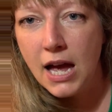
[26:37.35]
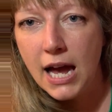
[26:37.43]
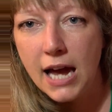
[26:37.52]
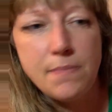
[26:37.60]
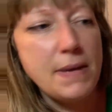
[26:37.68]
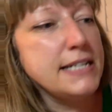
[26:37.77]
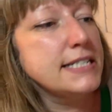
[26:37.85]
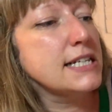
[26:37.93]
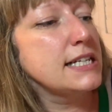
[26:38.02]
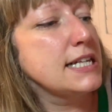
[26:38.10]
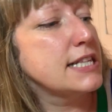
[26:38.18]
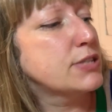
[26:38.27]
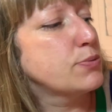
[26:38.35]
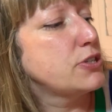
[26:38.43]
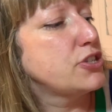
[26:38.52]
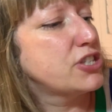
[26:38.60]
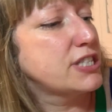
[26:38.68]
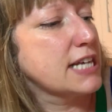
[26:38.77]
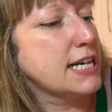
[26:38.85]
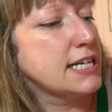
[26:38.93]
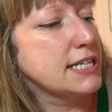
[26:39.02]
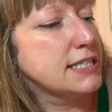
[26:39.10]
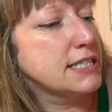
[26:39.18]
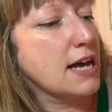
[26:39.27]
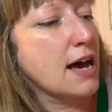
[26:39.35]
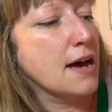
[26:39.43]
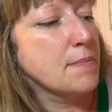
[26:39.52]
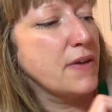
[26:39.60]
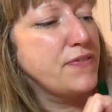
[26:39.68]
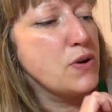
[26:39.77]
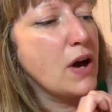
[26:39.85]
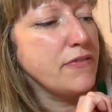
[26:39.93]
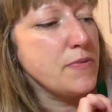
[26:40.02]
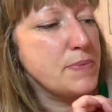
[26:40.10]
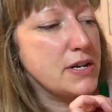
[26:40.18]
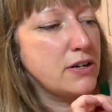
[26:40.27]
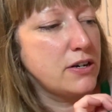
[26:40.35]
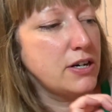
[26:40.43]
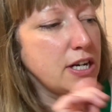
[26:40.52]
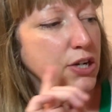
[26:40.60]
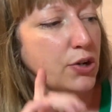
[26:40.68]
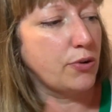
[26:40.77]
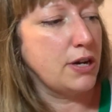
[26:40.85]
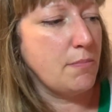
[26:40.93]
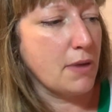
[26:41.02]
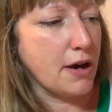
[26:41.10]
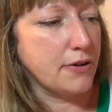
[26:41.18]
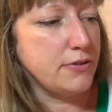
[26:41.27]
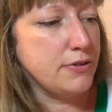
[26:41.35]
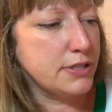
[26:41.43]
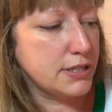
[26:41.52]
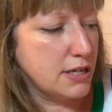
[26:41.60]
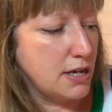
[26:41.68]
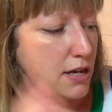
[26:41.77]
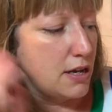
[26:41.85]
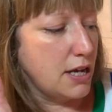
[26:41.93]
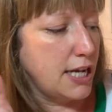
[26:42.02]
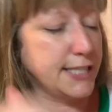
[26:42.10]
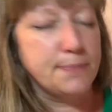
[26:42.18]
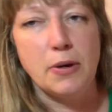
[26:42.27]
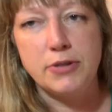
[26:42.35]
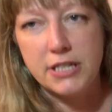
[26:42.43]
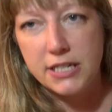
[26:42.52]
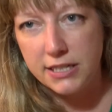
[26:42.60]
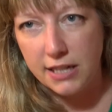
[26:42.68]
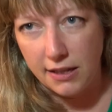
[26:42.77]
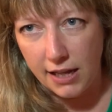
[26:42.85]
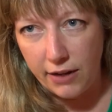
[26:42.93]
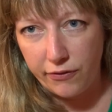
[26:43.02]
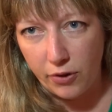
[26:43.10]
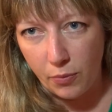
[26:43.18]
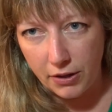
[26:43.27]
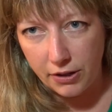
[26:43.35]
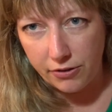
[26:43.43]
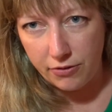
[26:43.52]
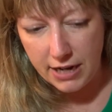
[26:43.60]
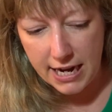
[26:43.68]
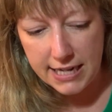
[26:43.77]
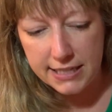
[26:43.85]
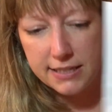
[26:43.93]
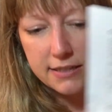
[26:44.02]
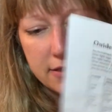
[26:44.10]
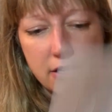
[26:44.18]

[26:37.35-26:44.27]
And basically this one just says, if you have a beer in green bottles, expose it to sunlight for 1 to 3 days.